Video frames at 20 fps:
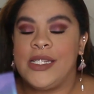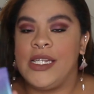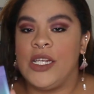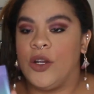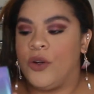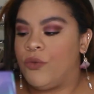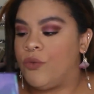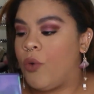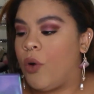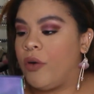the
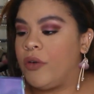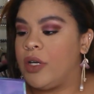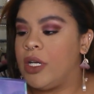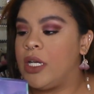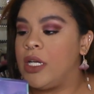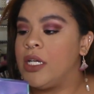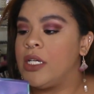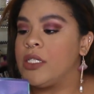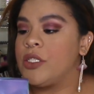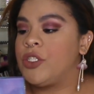
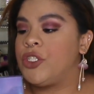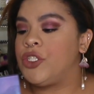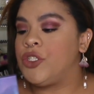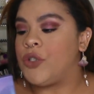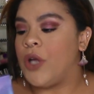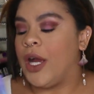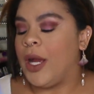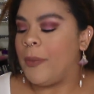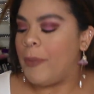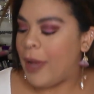Aurora
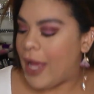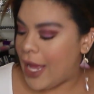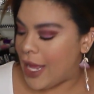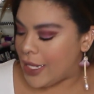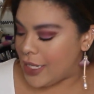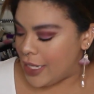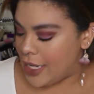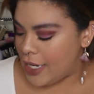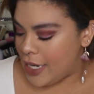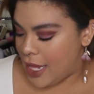Struck
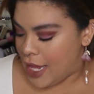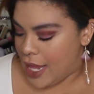palette.